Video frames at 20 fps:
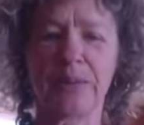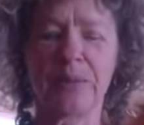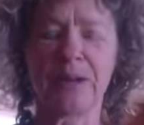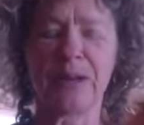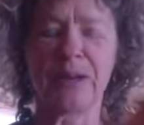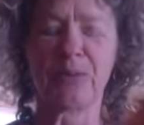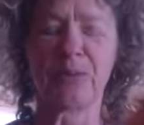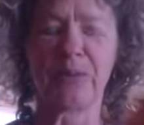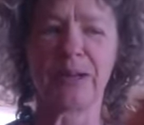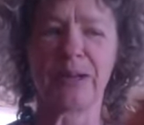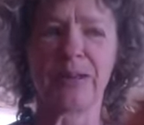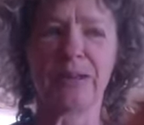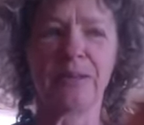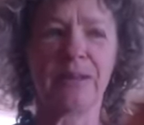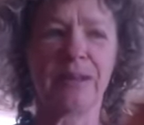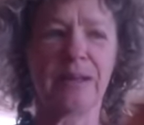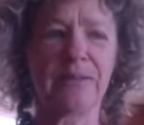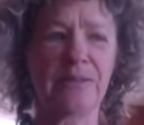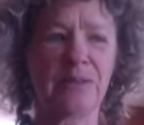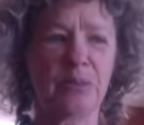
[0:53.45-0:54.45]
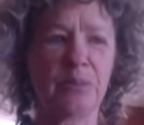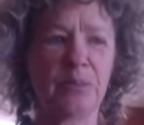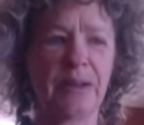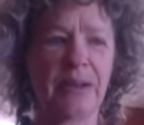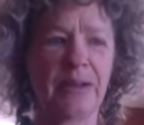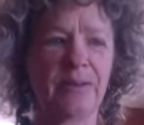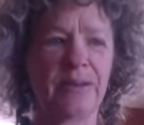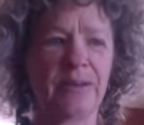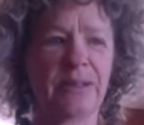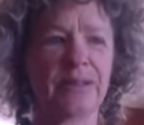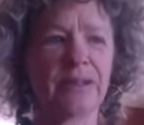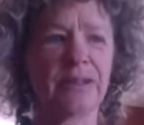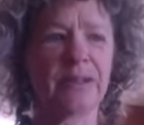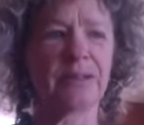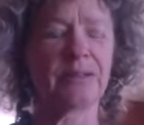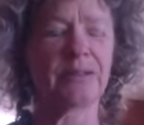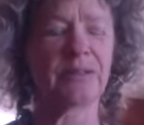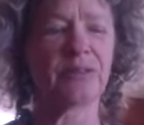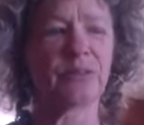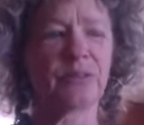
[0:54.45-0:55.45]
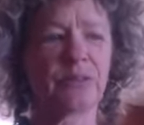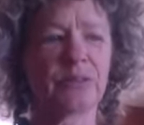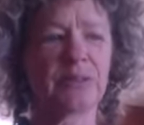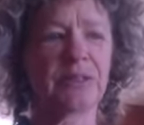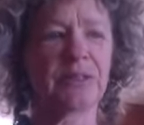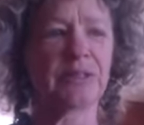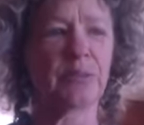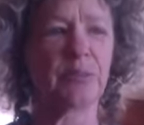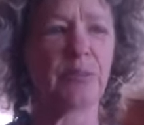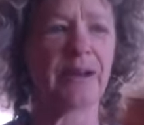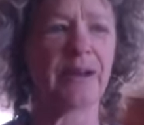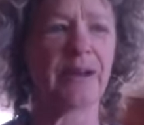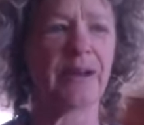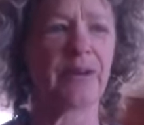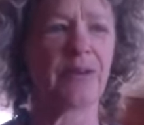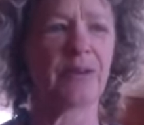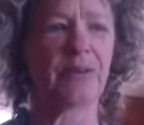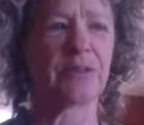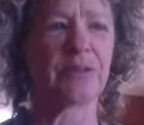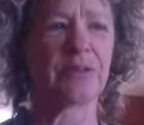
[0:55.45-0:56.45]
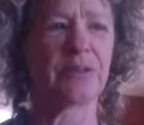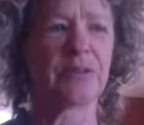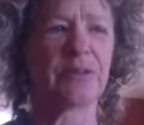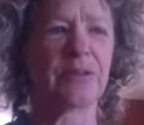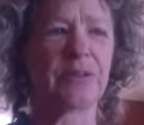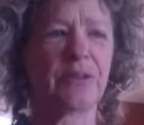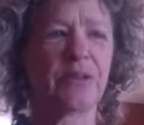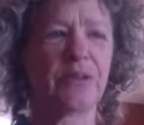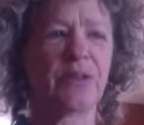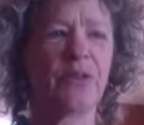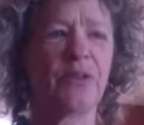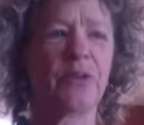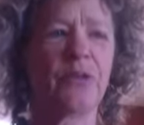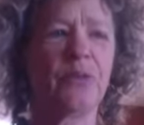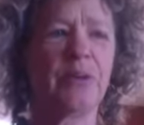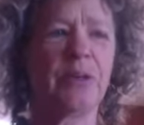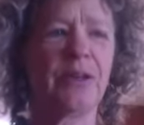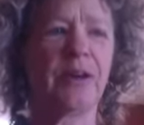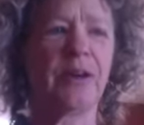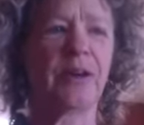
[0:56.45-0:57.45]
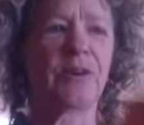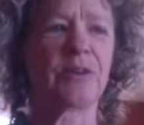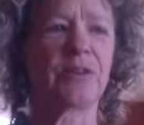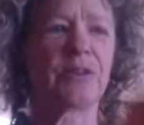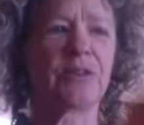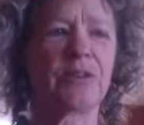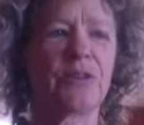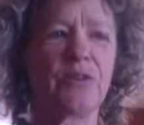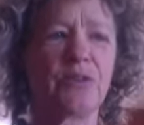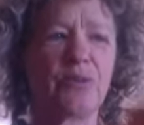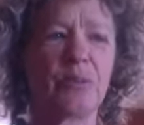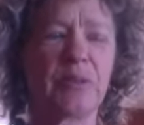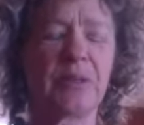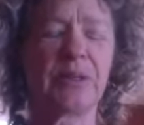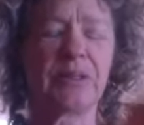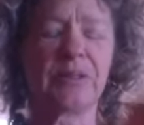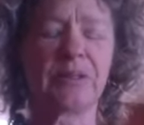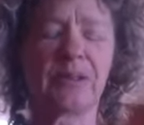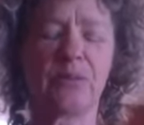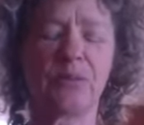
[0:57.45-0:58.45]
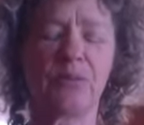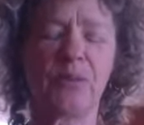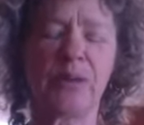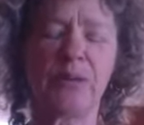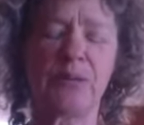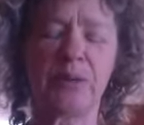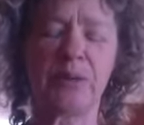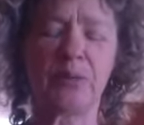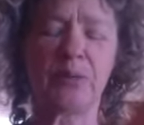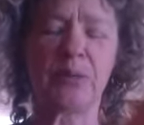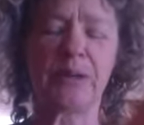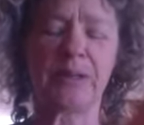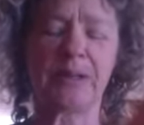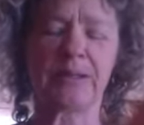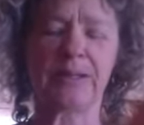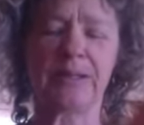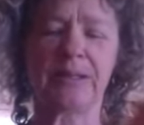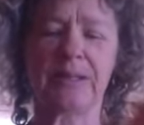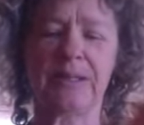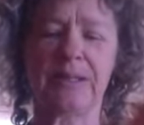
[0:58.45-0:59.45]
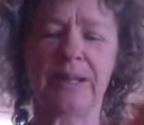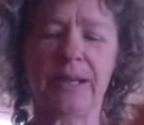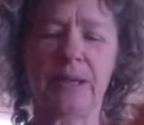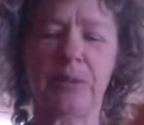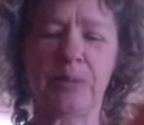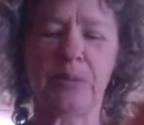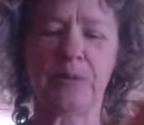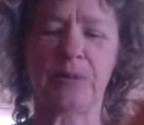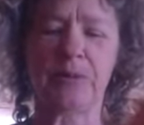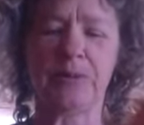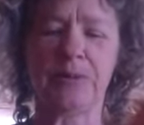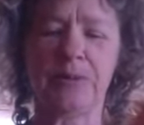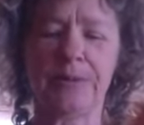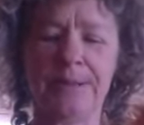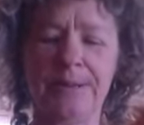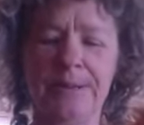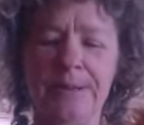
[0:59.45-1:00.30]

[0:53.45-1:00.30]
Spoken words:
And what I loved about it is it's really about who we are as humans and what we bring to the table.